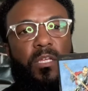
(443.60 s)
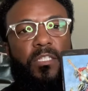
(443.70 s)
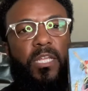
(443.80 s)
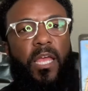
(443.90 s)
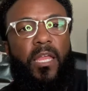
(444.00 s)

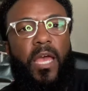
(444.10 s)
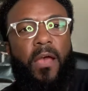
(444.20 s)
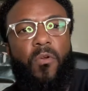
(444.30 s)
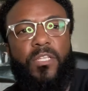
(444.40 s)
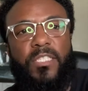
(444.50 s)

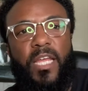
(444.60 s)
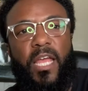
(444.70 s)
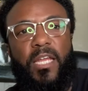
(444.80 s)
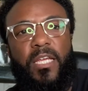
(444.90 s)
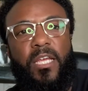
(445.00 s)

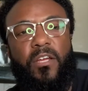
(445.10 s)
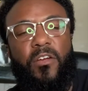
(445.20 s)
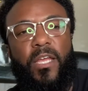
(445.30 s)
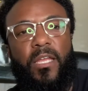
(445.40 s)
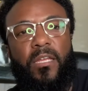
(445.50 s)
stand
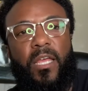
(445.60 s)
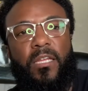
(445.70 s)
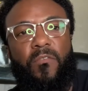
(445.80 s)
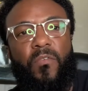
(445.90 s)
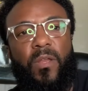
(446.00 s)
here and
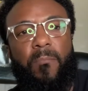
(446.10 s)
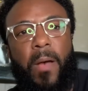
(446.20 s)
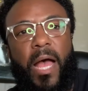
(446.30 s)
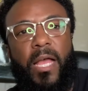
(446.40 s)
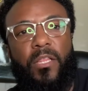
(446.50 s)
defend
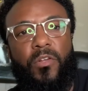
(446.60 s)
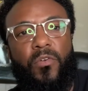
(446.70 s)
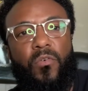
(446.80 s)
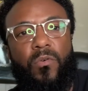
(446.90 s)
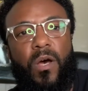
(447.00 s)
my
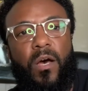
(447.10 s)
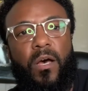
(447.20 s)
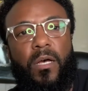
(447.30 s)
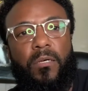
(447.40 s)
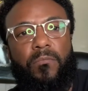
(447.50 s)

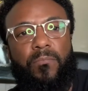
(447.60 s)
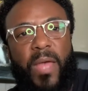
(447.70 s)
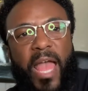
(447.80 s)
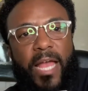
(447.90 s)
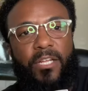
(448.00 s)
little
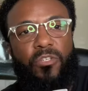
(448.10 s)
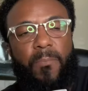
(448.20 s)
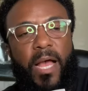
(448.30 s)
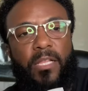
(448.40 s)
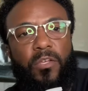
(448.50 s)
patch,
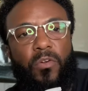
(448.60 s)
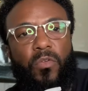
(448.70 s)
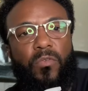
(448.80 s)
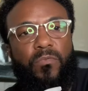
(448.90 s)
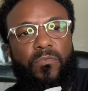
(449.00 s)
my
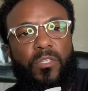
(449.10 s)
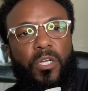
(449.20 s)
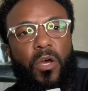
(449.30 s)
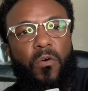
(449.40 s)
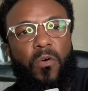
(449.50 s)
little, you
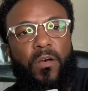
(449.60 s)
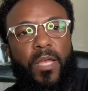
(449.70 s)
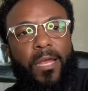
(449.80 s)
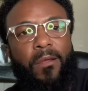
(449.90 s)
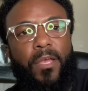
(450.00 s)
know,
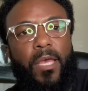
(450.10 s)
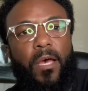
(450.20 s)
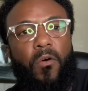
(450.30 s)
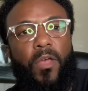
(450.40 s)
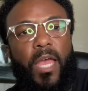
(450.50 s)
area,
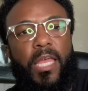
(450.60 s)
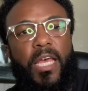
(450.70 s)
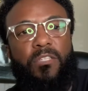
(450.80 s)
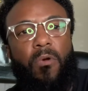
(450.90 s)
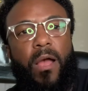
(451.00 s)
okay?
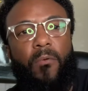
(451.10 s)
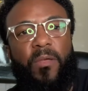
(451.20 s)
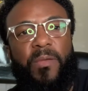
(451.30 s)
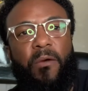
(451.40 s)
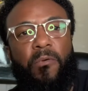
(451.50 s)
That's where I want
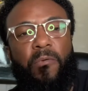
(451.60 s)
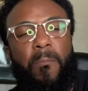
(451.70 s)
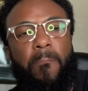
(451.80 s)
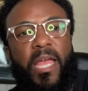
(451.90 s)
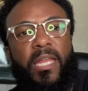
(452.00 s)
to be. I want to
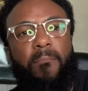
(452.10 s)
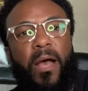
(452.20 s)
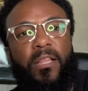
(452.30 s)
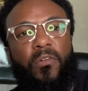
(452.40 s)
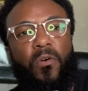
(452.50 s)
remain in
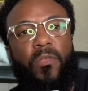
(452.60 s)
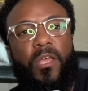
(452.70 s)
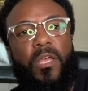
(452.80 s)
my little